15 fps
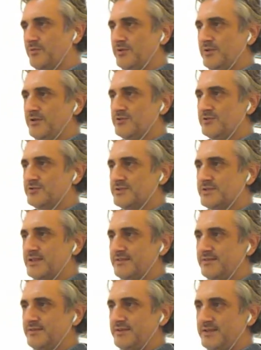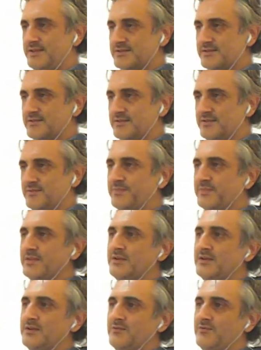we also set this
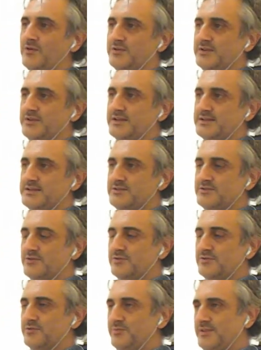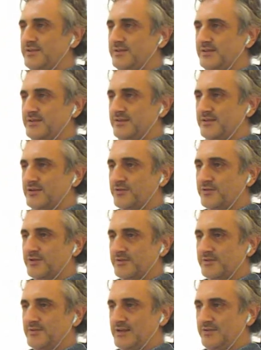for the transistor to be the
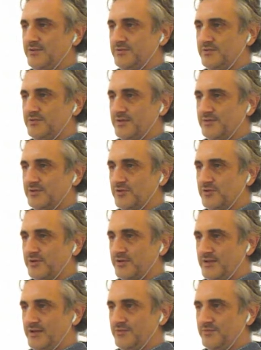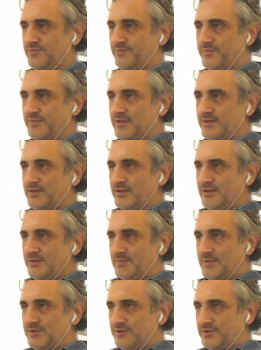correct value, to have the correct value.
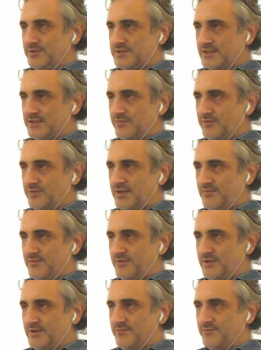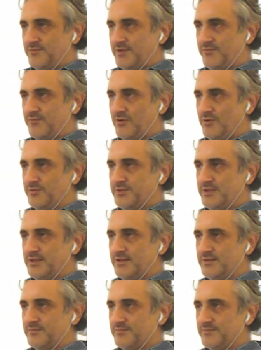But notice that we have a free
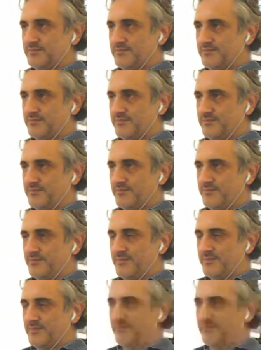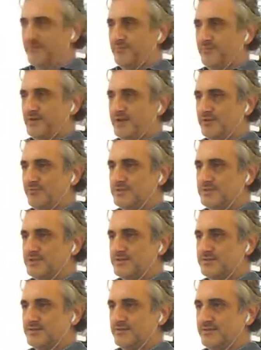floating variable,
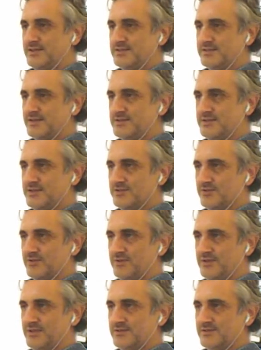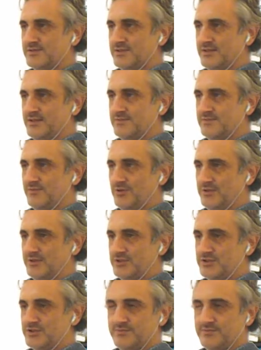which is this transistor, this
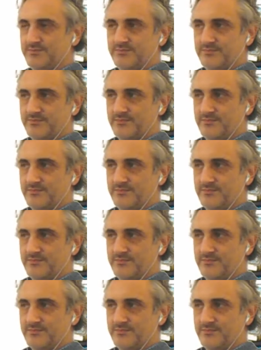voltage.